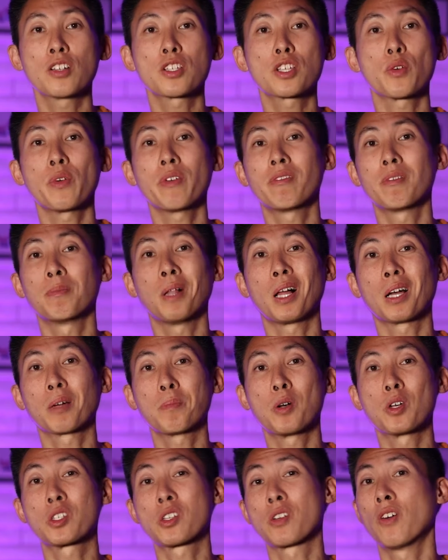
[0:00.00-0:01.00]
Also, we have a blog
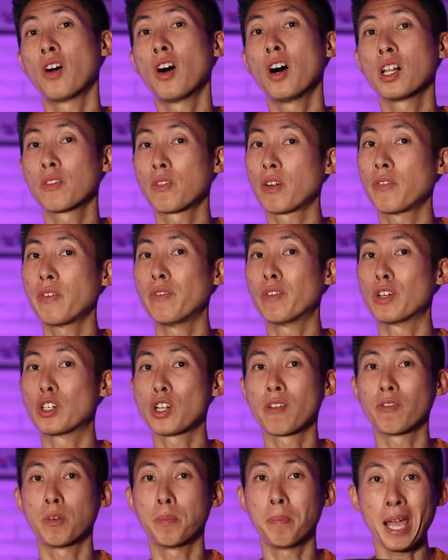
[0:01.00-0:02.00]
post of all of our favorite
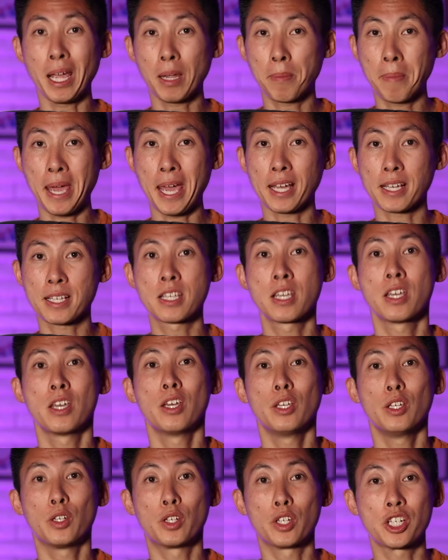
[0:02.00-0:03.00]
travel
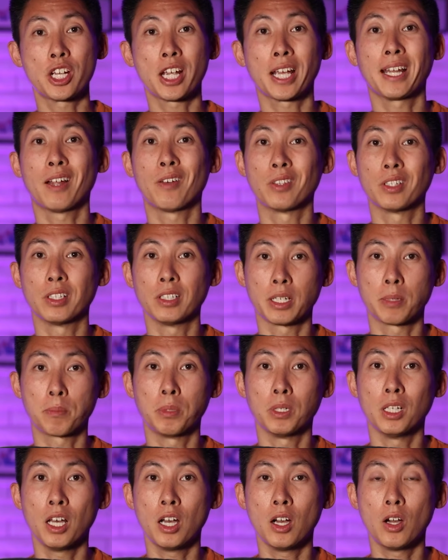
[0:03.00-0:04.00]
backpacks. You can check it out in the link
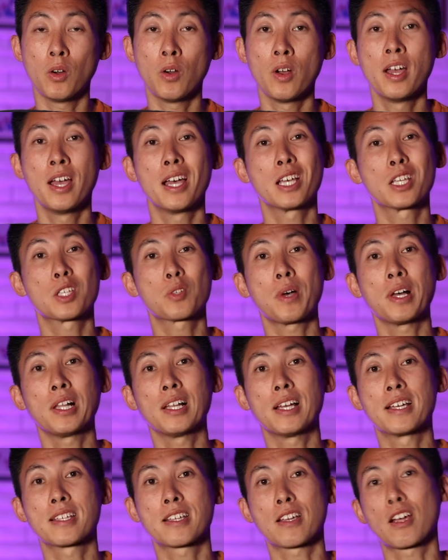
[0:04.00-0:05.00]
below, as well
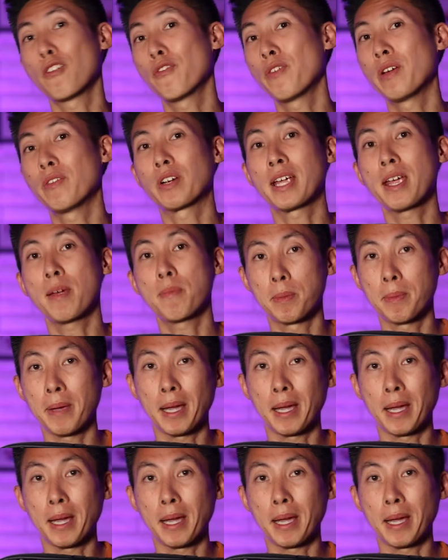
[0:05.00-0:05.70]
as our favorite camera